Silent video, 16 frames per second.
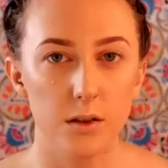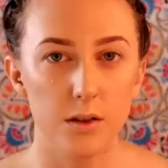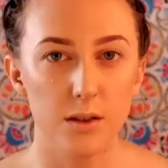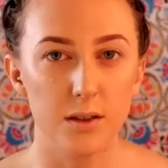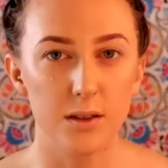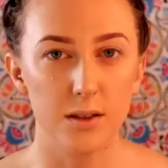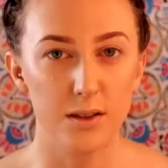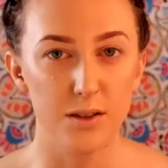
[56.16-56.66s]

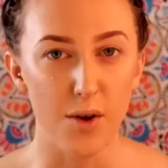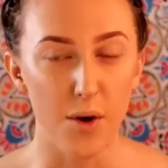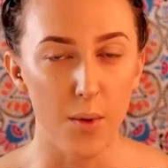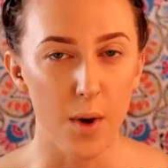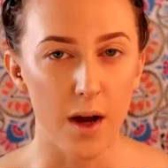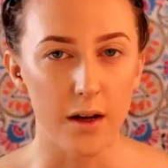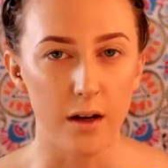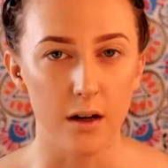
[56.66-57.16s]

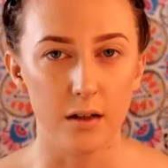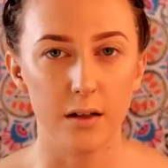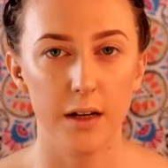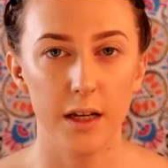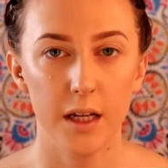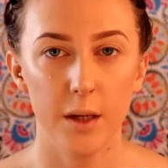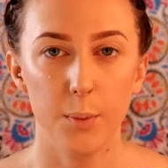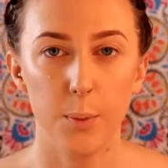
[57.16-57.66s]
So I
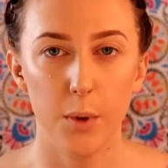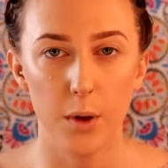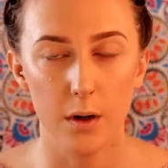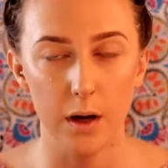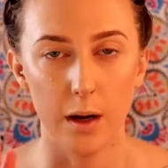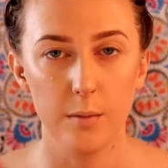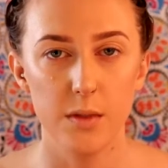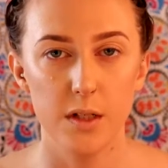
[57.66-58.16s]
already
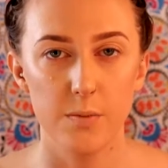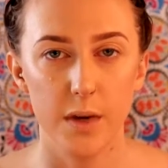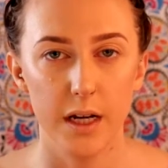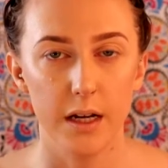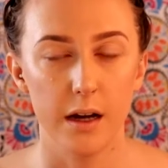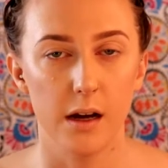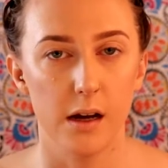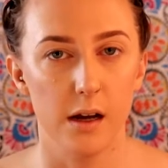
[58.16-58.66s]
primed my
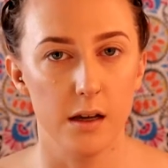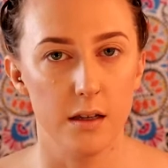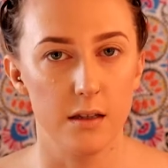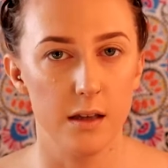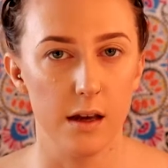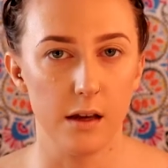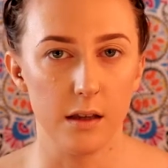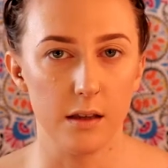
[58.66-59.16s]

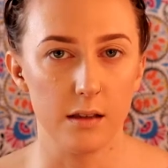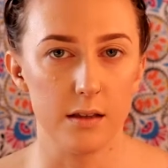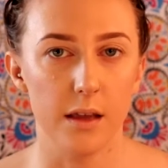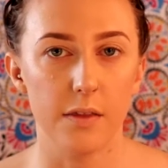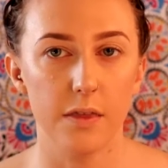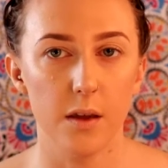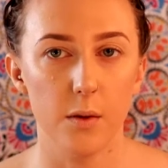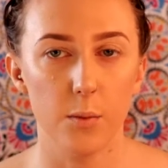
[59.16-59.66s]
eyes and
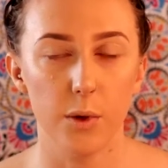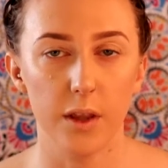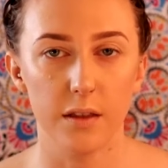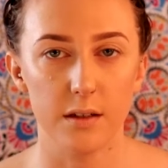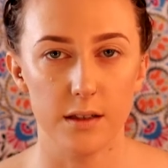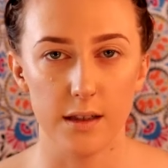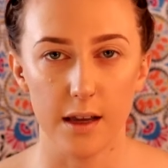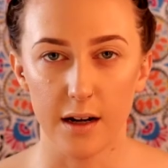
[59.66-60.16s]
set them with
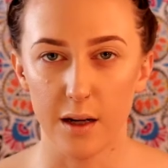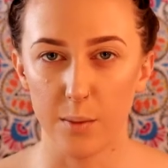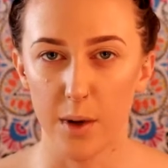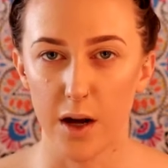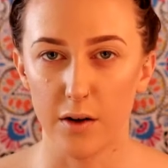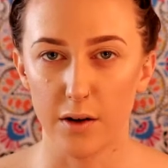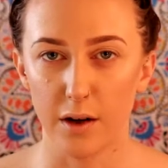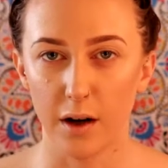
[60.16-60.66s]
a setting
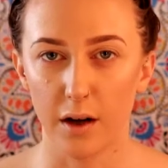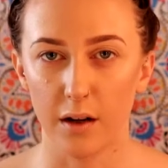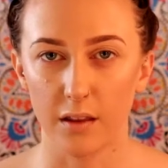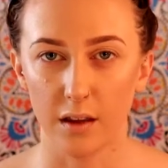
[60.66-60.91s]
powder.